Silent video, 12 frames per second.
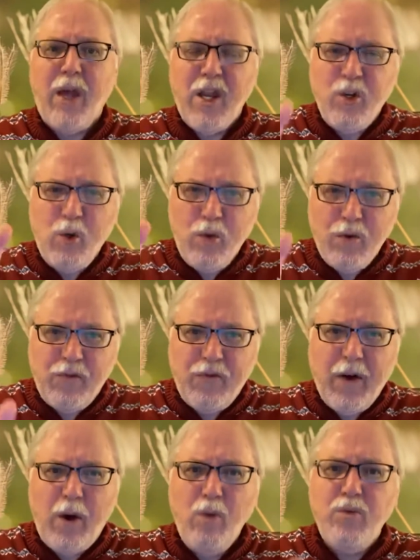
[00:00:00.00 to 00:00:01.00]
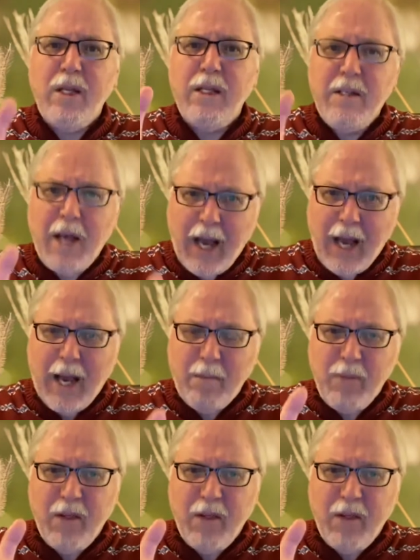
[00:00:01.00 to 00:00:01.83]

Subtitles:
and you devote time,